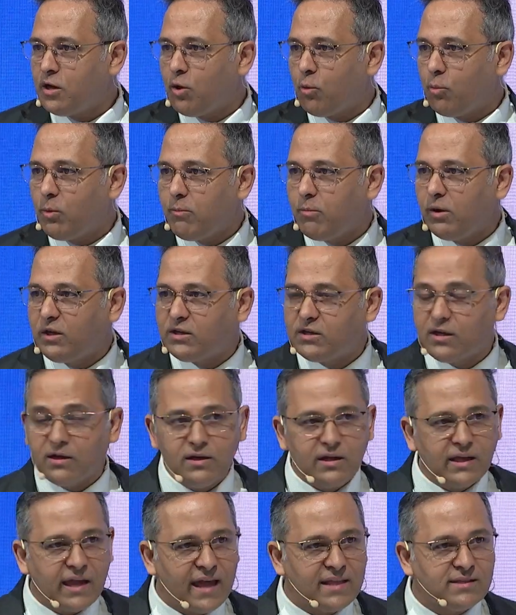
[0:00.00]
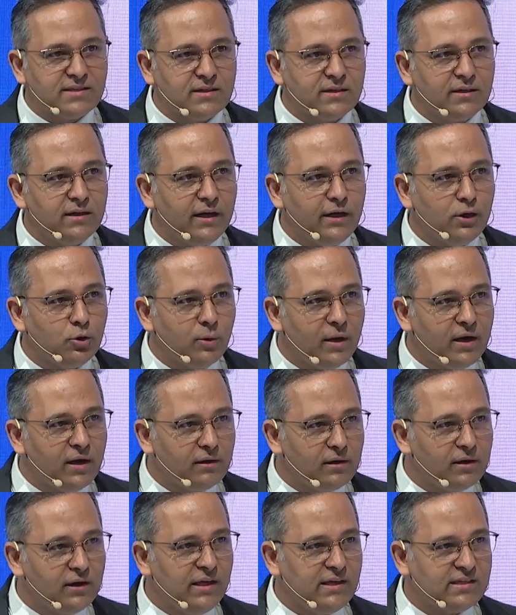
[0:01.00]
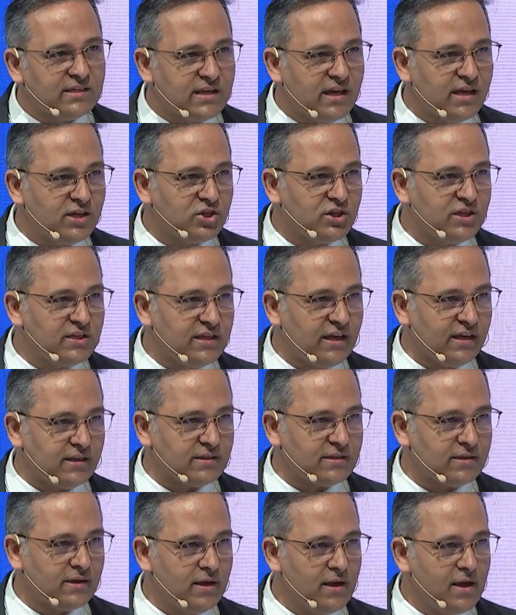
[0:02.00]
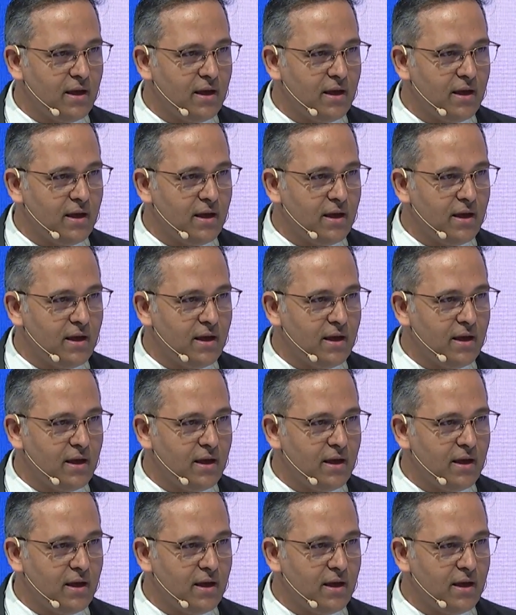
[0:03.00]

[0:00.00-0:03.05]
we will turn cancer into an early stage disease.